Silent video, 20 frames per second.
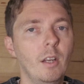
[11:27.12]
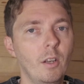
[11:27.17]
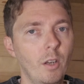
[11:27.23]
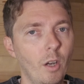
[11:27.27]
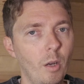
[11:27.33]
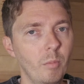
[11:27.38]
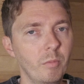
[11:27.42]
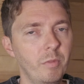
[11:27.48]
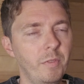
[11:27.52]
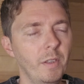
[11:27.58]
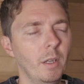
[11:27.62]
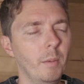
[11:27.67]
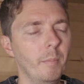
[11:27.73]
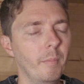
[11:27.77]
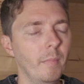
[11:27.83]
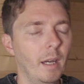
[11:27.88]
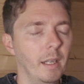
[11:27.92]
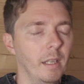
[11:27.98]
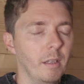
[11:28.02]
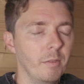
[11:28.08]
on film.
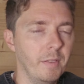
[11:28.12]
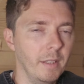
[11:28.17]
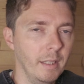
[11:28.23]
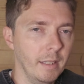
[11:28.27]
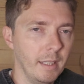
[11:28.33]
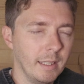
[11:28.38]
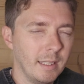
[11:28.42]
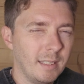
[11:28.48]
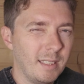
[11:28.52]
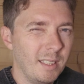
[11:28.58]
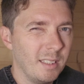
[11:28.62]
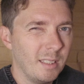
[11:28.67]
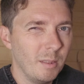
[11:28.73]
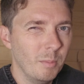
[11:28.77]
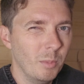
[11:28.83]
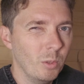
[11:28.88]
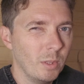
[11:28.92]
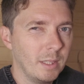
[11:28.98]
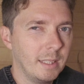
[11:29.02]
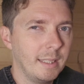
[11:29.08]
And I think that's just a
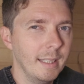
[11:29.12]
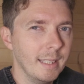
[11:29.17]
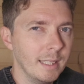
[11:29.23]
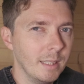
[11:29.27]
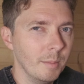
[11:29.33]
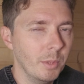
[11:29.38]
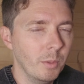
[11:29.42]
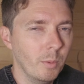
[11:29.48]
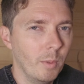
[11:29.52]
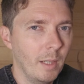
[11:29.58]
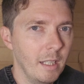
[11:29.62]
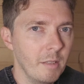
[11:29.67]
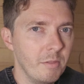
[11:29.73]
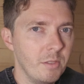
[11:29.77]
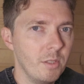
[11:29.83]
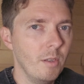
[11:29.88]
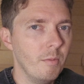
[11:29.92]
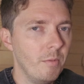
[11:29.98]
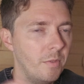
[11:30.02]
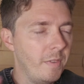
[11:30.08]
more sensible way of
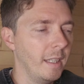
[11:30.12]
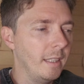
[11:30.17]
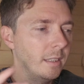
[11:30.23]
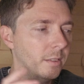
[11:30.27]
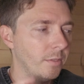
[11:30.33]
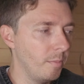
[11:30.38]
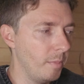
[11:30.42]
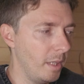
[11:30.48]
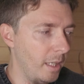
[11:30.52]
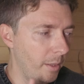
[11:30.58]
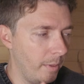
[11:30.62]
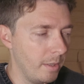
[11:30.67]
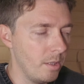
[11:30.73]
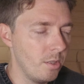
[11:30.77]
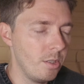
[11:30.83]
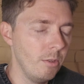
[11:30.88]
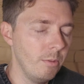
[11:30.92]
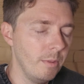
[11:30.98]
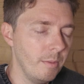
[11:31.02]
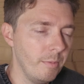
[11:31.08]
doing things for me when
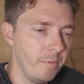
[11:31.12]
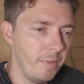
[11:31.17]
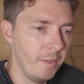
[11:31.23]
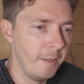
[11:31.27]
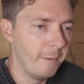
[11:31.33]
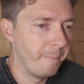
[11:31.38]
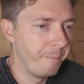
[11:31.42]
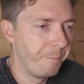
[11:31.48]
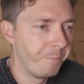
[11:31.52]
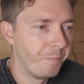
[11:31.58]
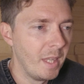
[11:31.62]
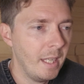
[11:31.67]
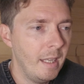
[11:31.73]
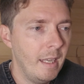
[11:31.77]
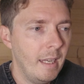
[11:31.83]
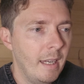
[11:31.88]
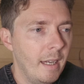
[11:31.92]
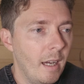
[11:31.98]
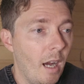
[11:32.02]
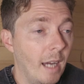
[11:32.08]
shooting film.
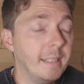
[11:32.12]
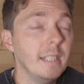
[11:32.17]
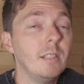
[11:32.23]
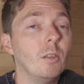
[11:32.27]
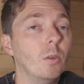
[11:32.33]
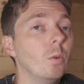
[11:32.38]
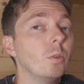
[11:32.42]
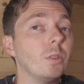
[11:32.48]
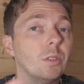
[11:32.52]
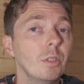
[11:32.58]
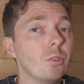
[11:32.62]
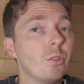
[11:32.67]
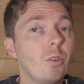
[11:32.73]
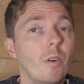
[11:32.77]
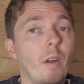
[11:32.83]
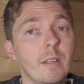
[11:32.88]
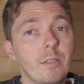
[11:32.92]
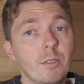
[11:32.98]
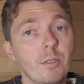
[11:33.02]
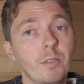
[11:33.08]
I did also
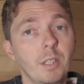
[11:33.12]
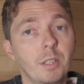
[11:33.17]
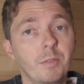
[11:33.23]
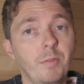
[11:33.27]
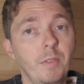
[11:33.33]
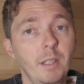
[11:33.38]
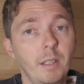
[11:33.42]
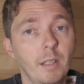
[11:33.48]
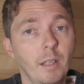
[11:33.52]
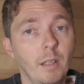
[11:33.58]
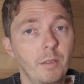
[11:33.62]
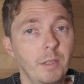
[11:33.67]
try and do this video,